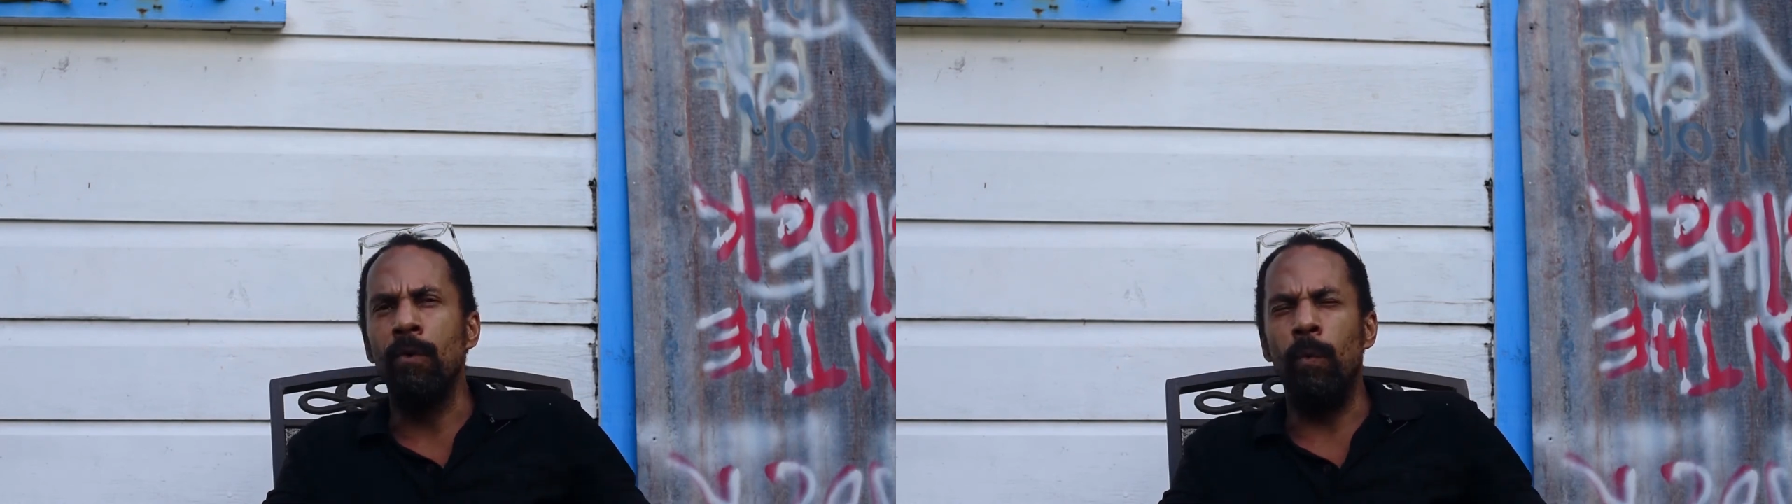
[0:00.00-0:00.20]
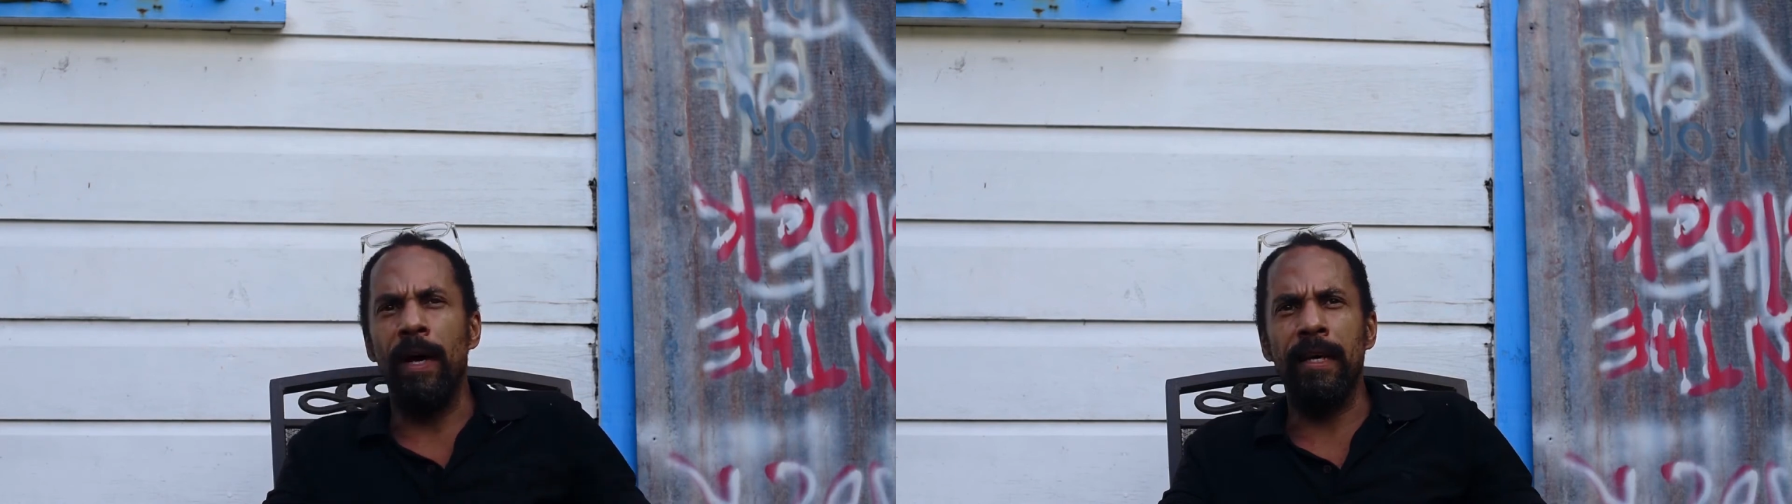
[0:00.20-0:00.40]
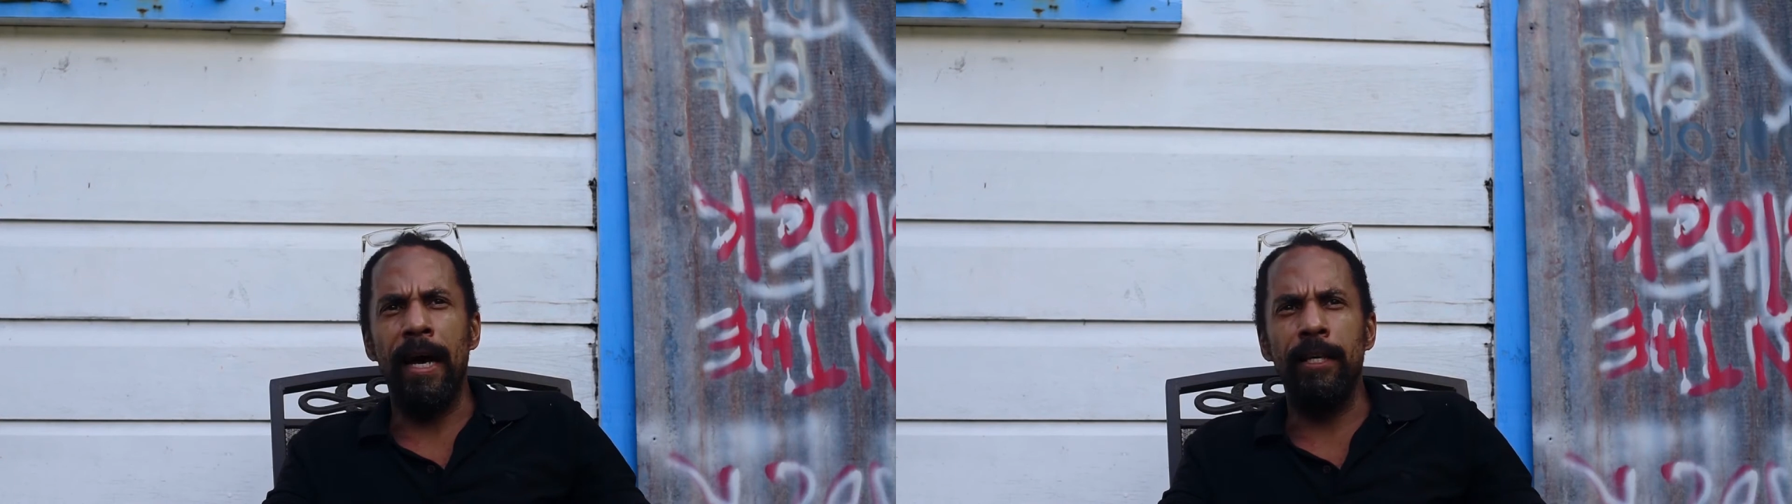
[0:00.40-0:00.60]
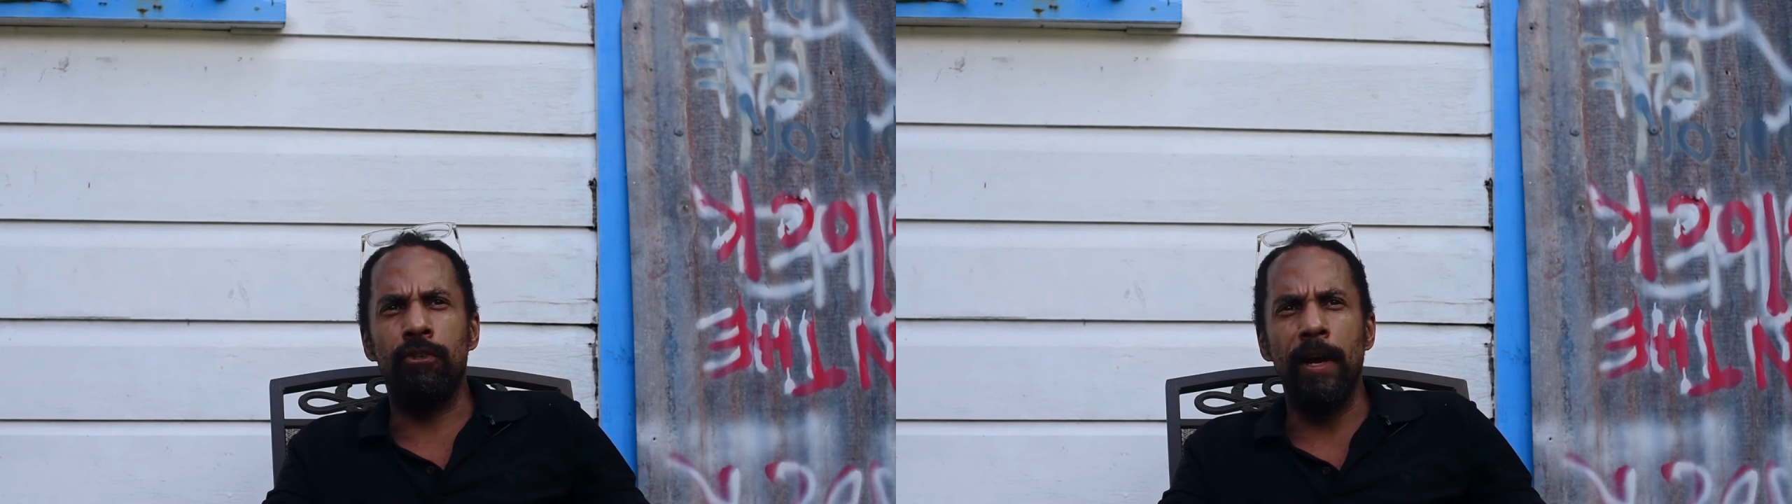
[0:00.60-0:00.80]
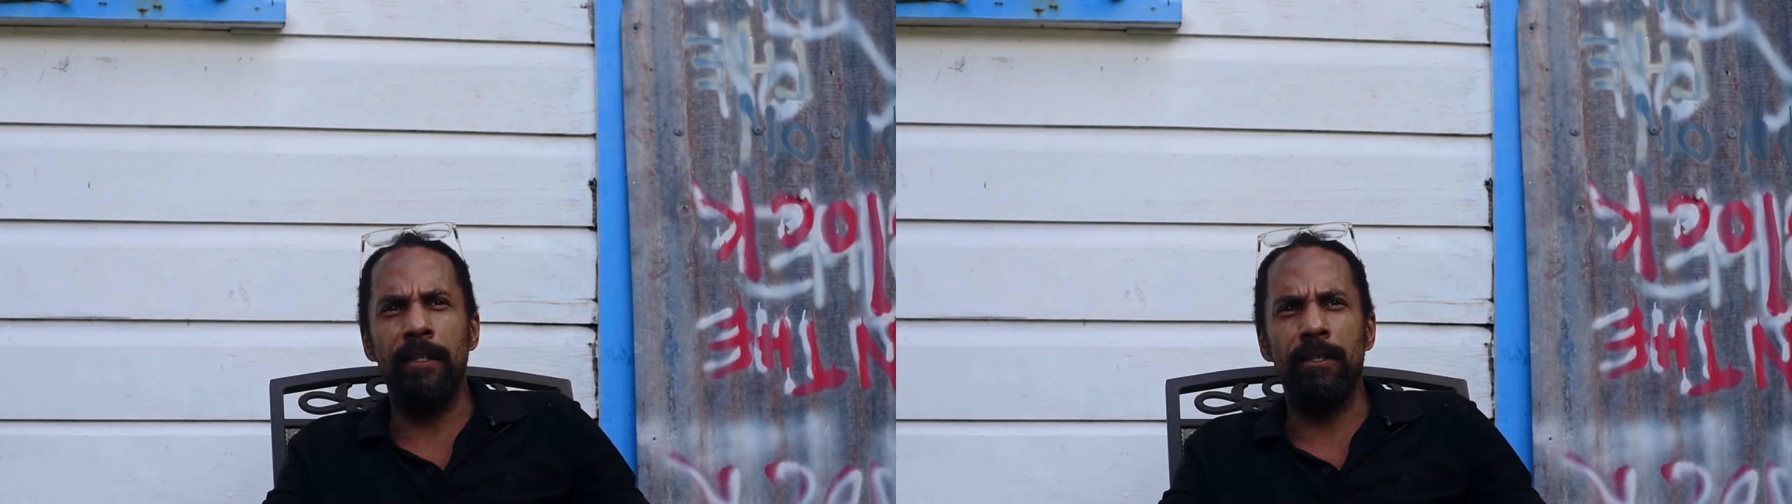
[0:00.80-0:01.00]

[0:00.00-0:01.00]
whether I try